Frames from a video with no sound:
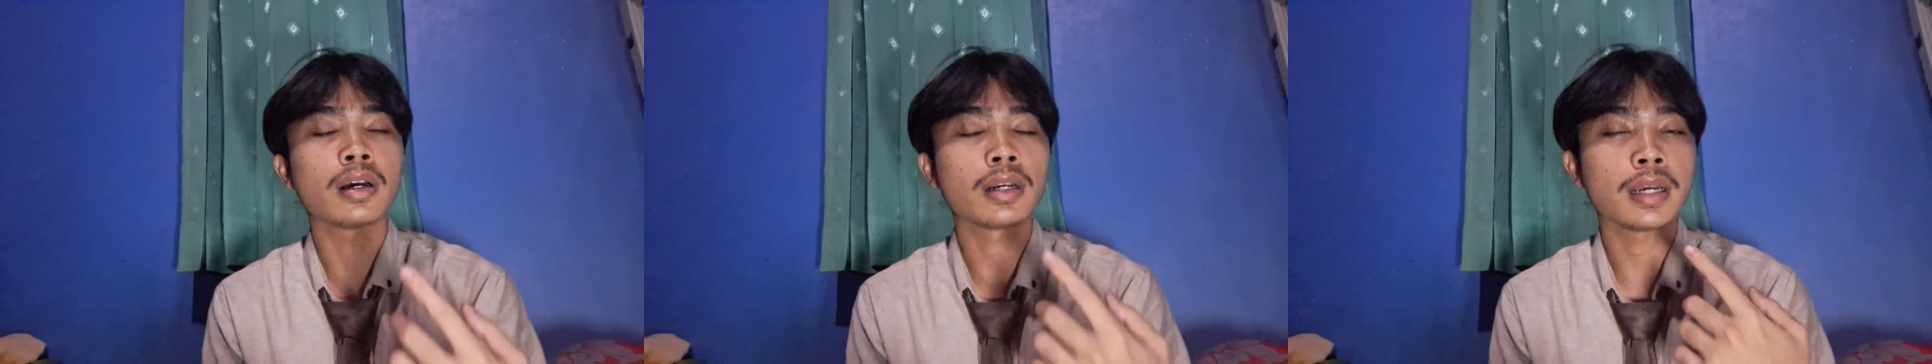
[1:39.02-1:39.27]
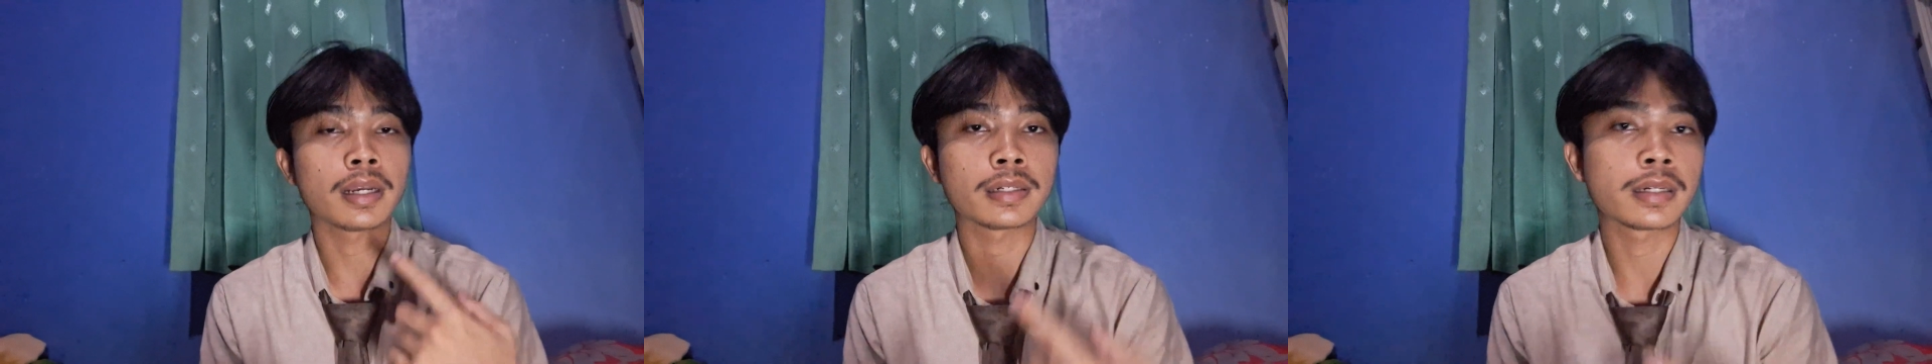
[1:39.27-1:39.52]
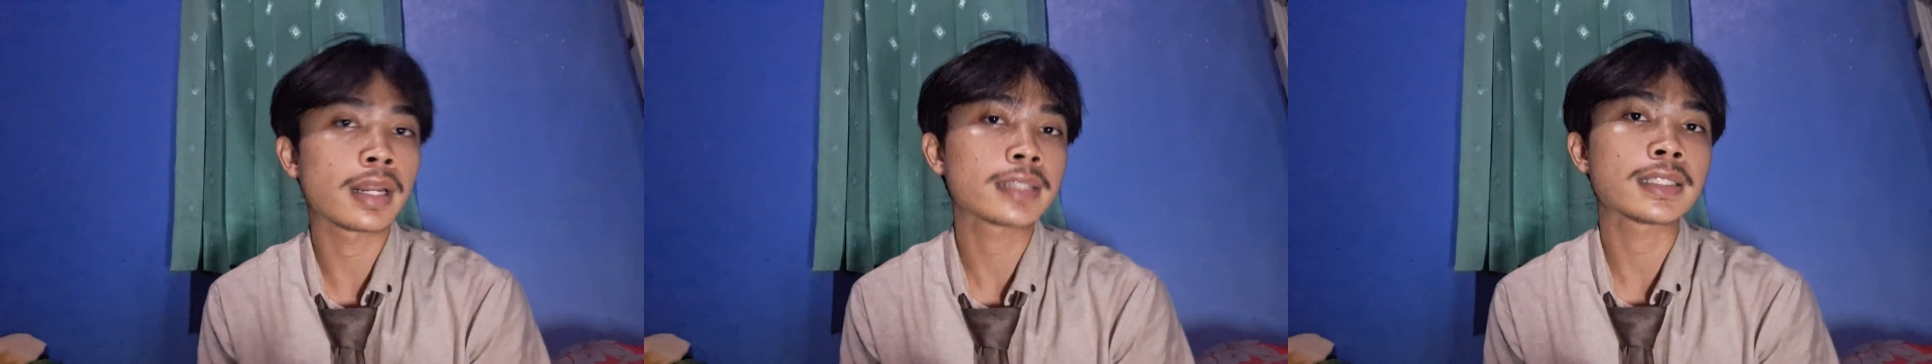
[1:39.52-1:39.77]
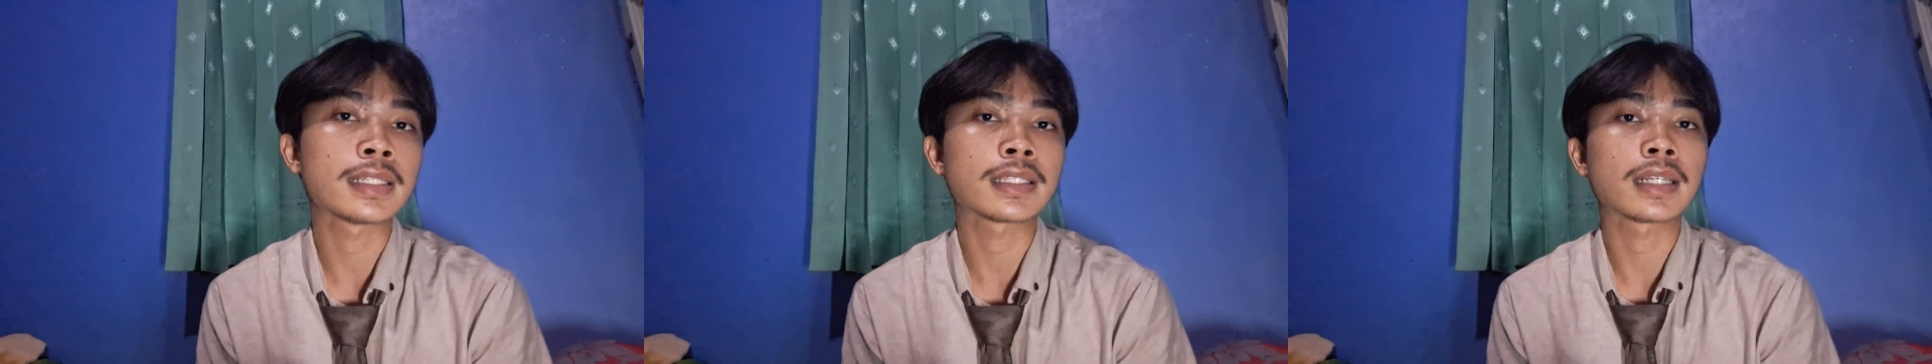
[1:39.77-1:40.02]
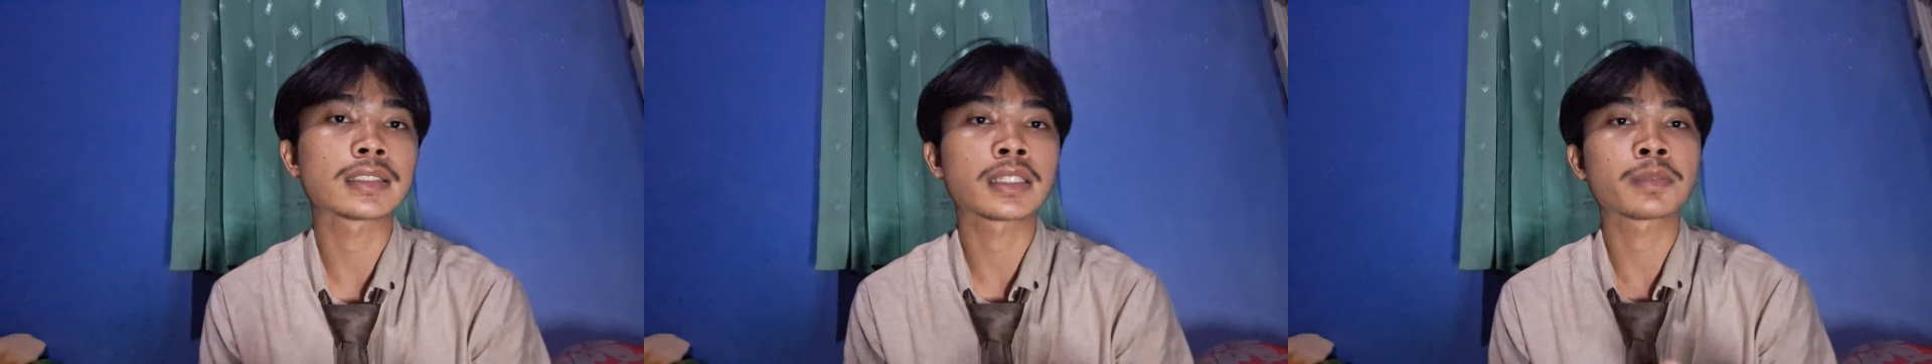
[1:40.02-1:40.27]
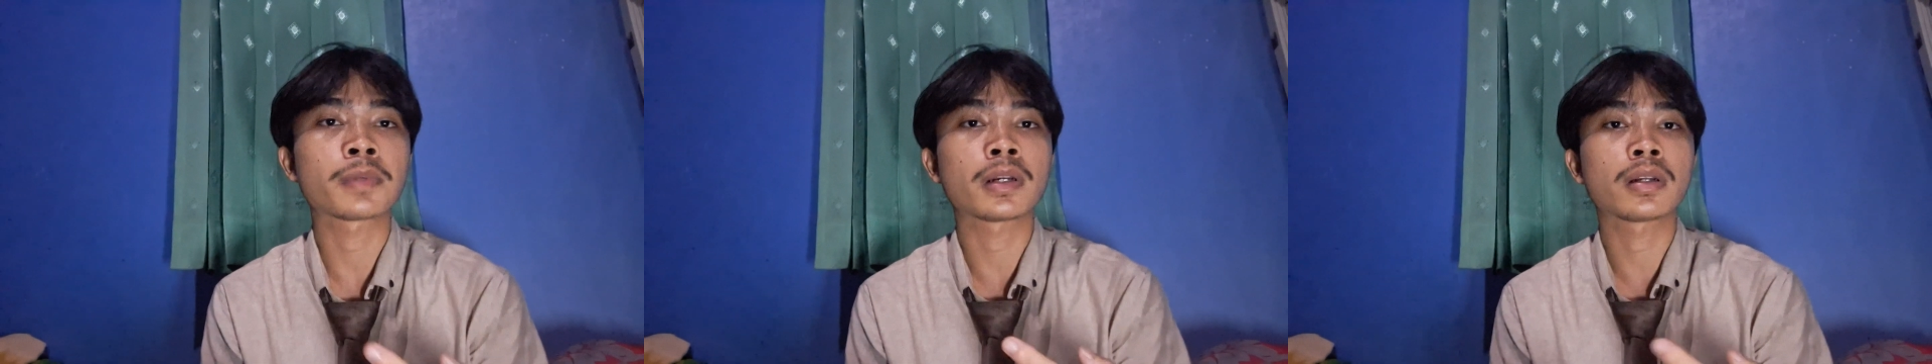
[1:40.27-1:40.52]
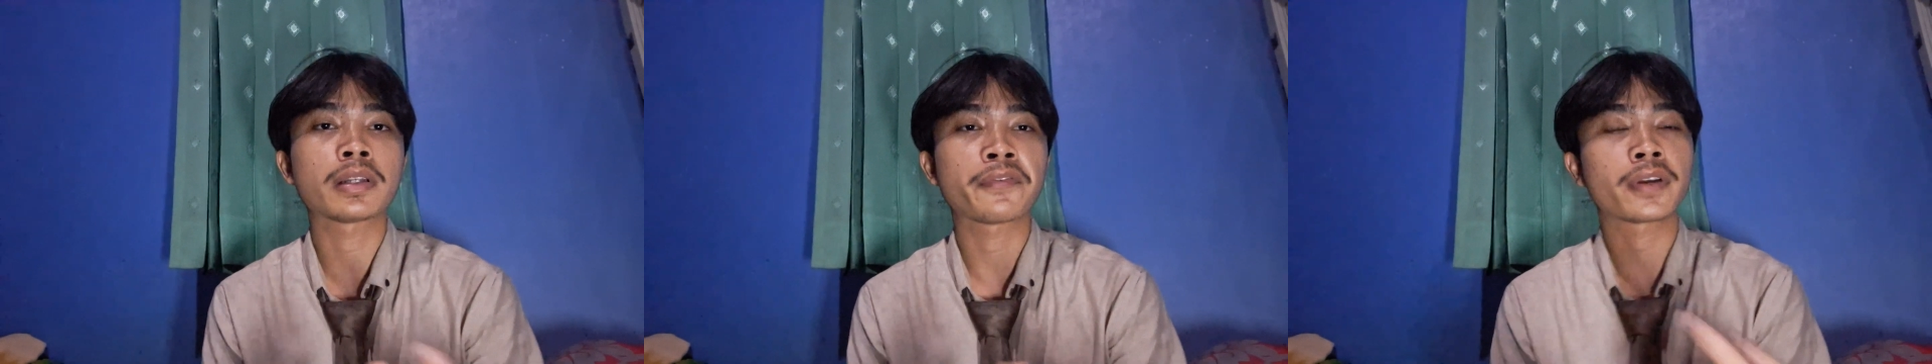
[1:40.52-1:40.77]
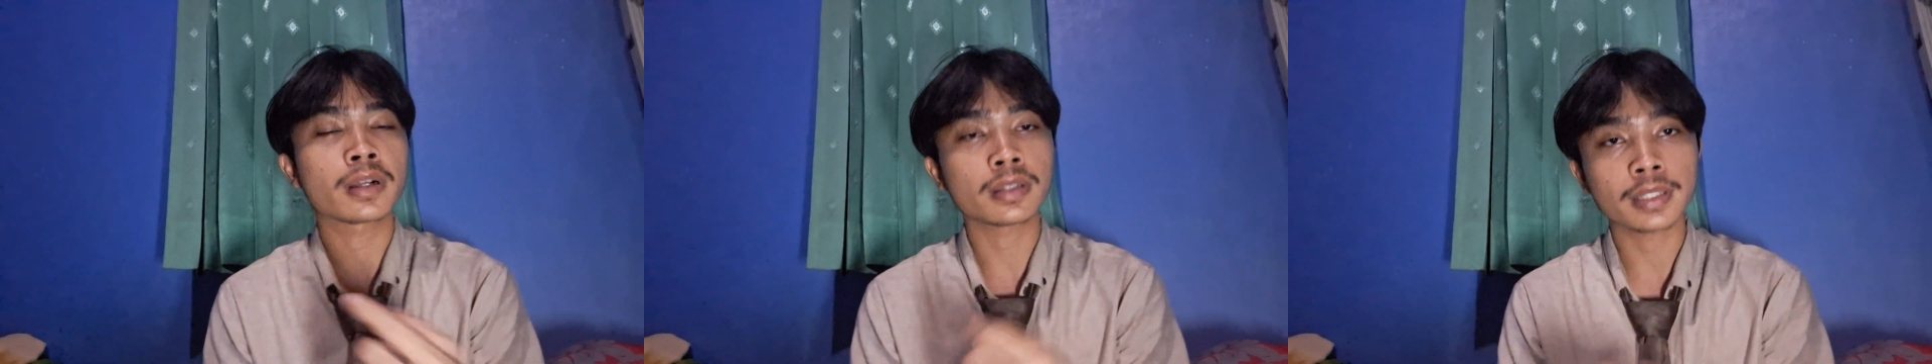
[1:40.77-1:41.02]
And the next is assessment
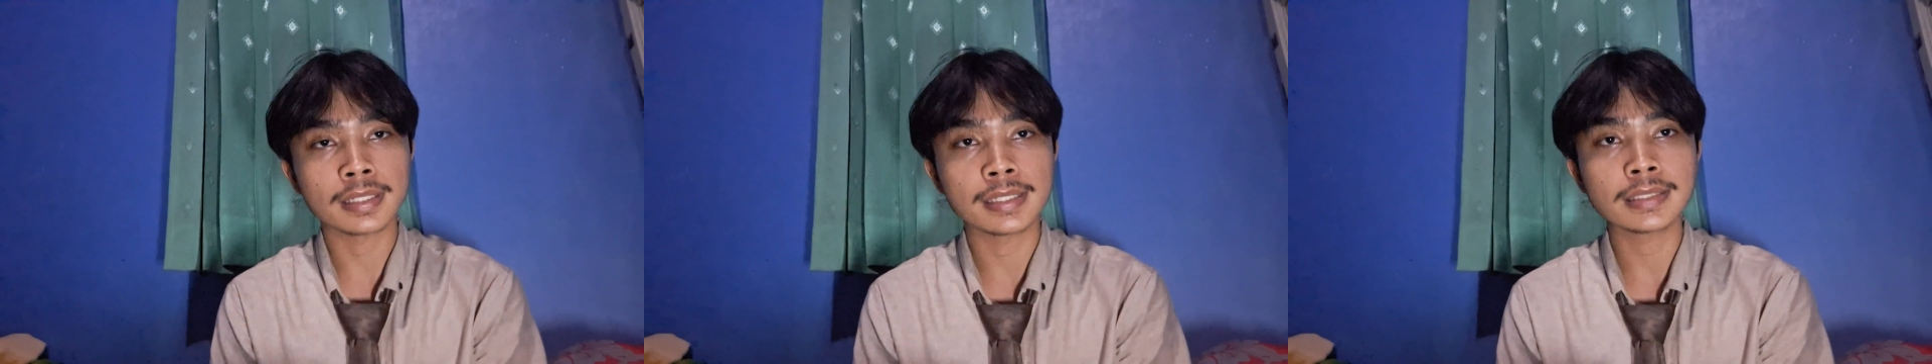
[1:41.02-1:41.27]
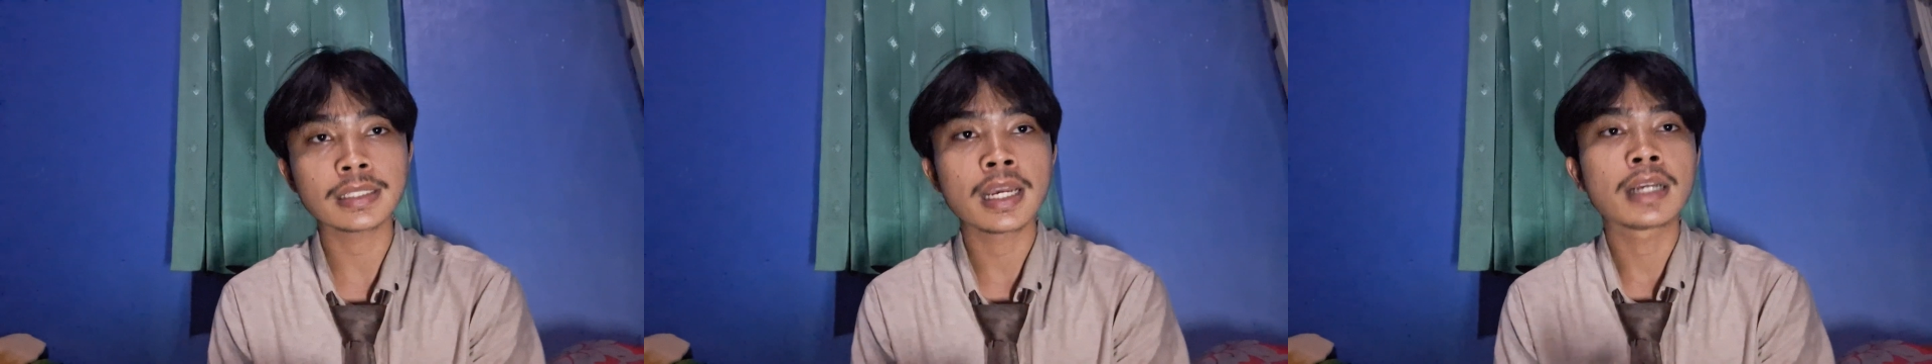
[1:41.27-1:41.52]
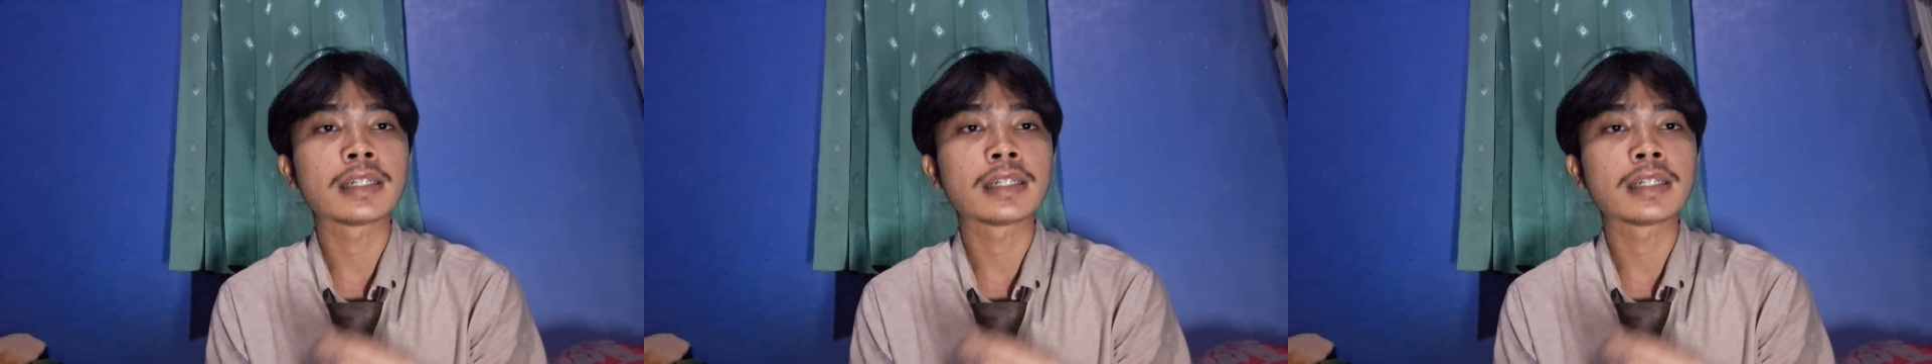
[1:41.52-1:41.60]
difficulties.